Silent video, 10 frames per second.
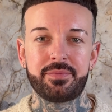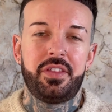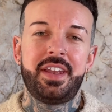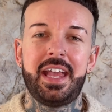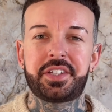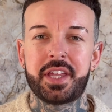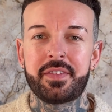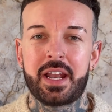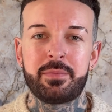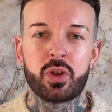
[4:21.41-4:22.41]
The next thing
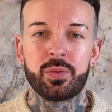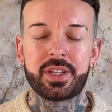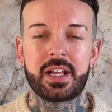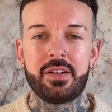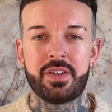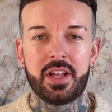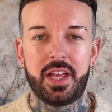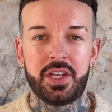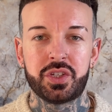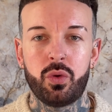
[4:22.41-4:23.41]
that I'm going to cover
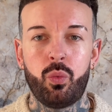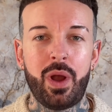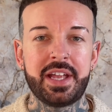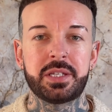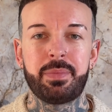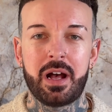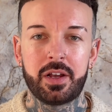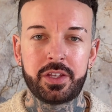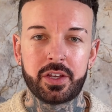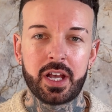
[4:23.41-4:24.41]
is where to
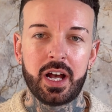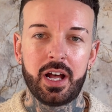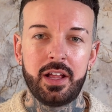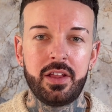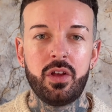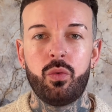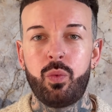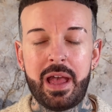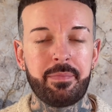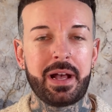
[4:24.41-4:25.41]
park your car,
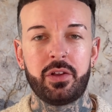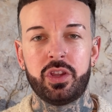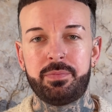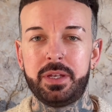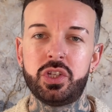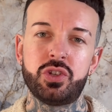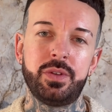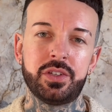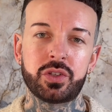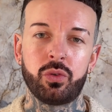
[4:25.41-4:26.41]
whereby on the beach you
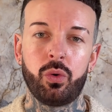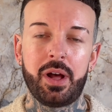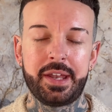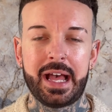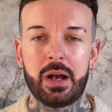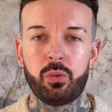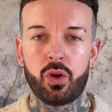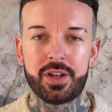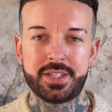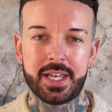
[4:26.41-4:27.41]
need to go, and how
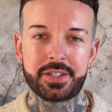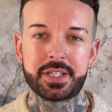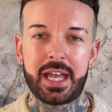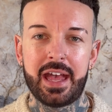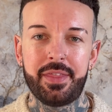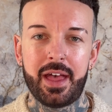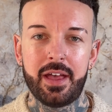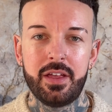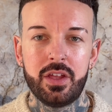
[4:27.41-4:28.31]
long it takes to get there.